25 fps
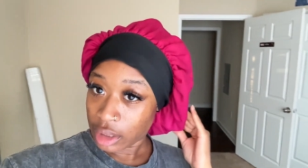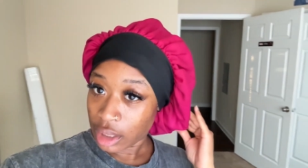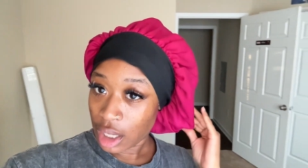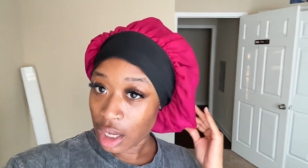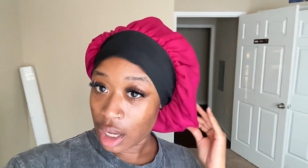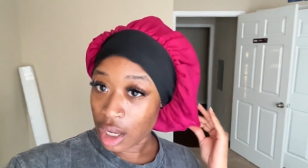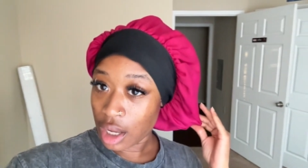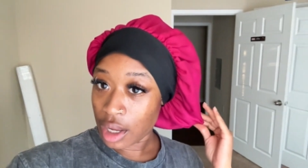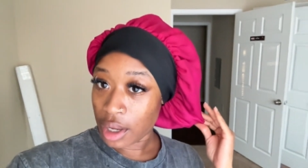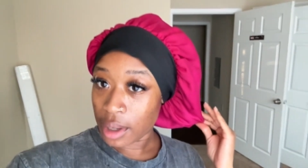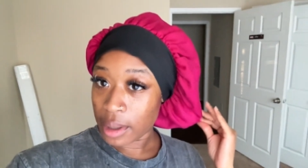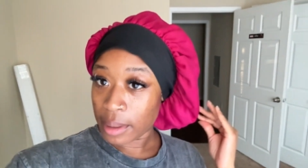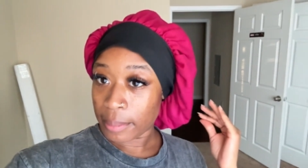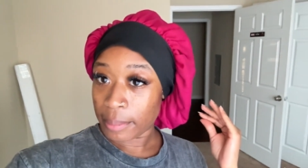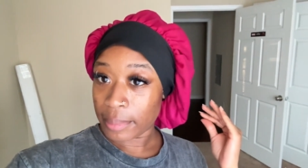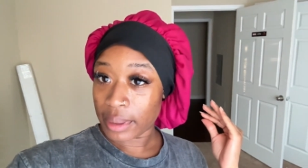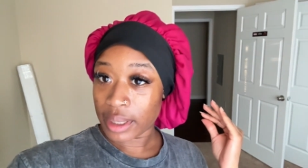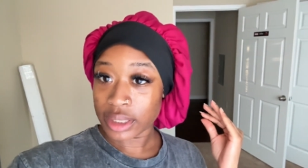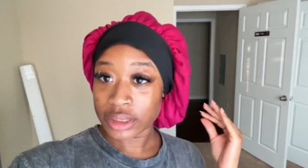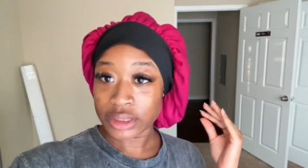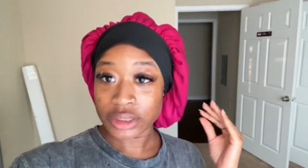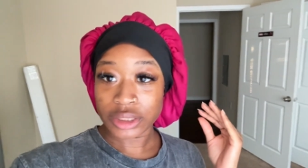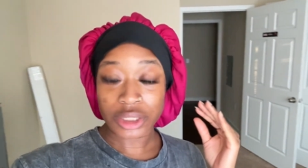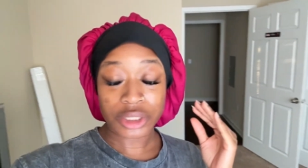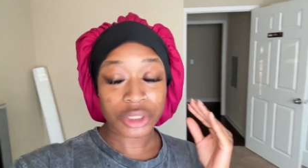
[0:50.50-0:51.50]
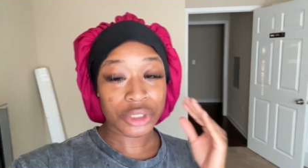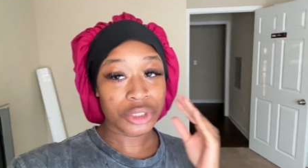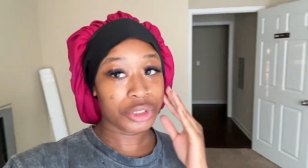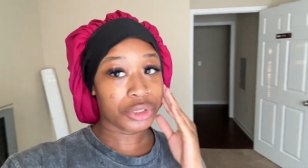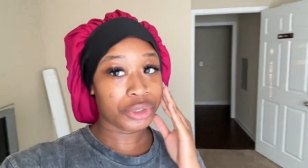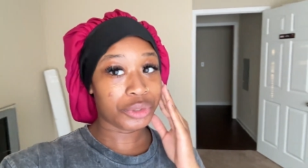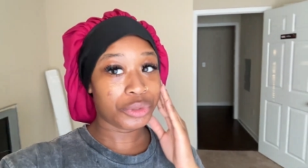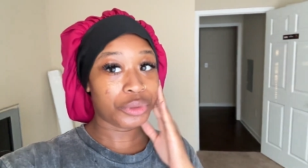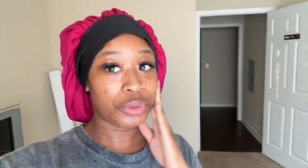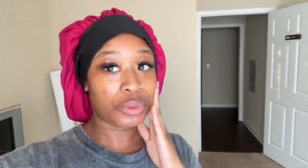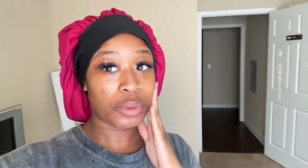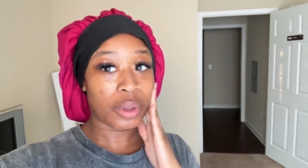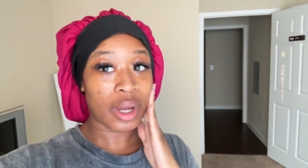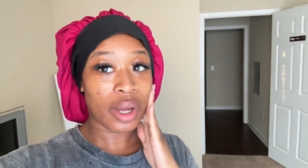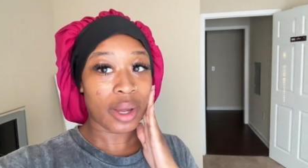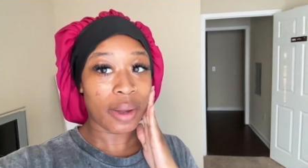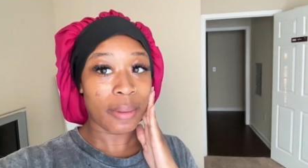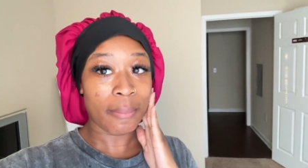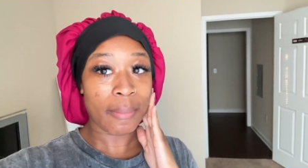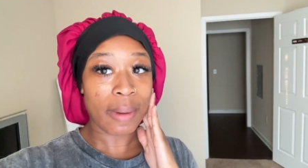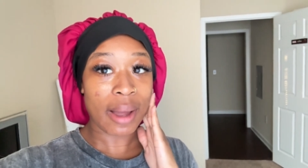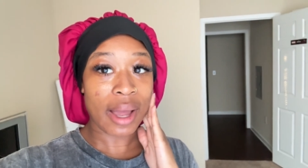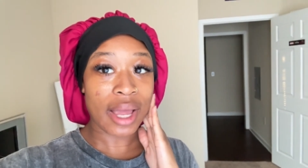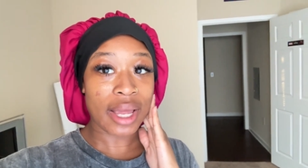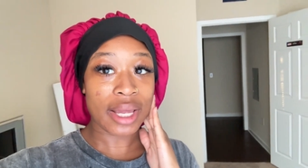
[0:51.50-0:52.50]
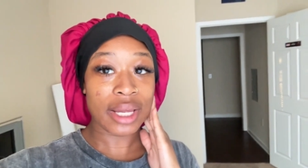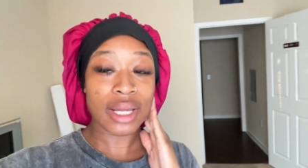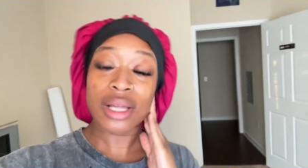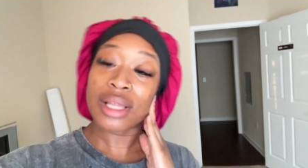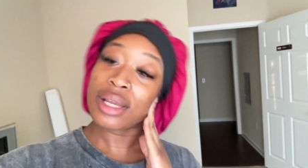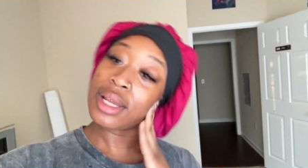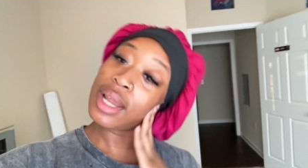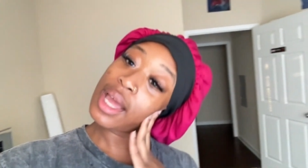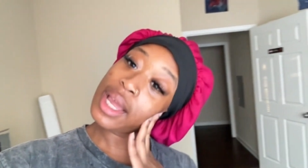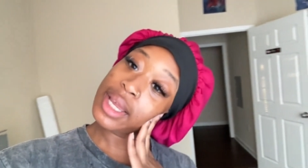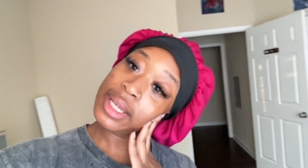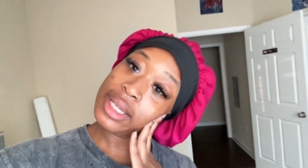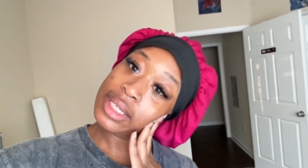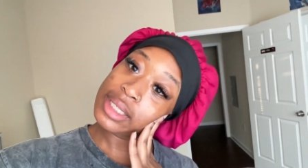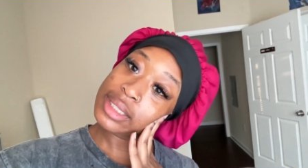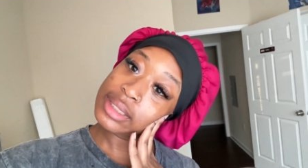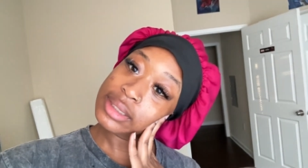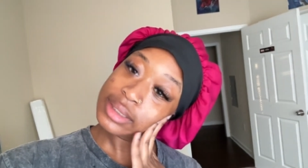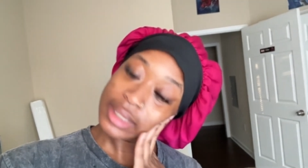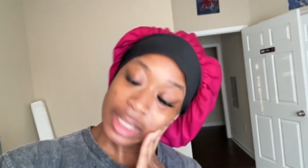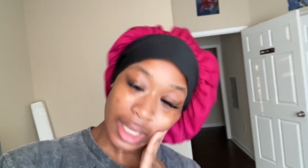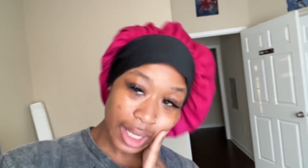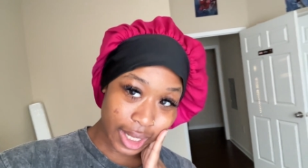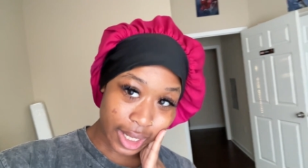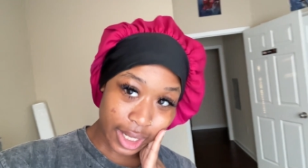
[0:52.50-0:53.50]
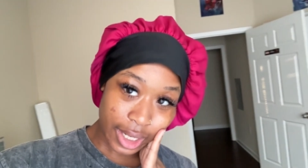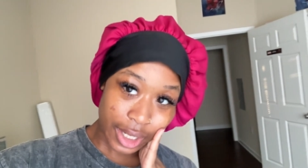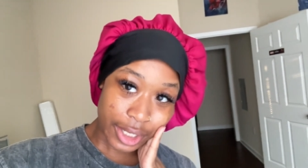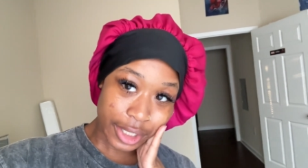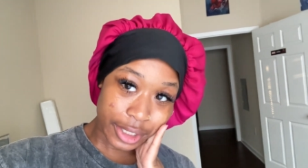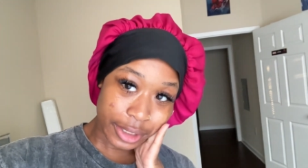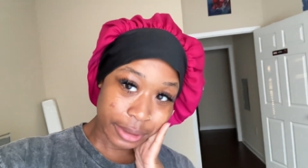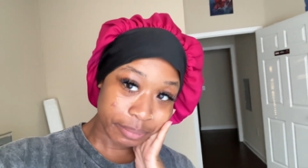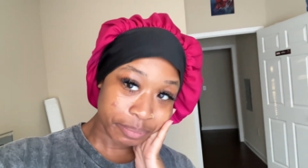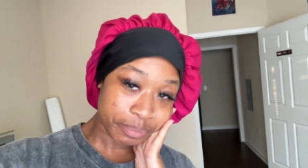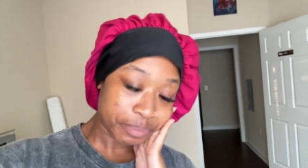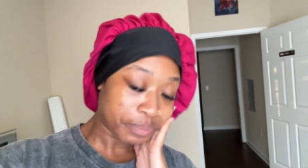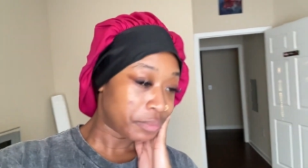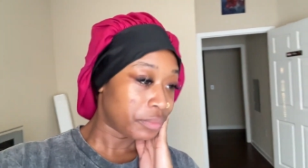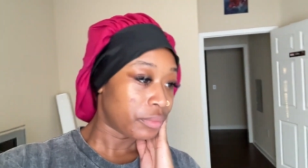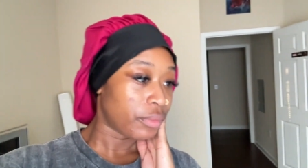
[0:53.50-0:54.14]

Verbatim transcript: um, to do my client's hair.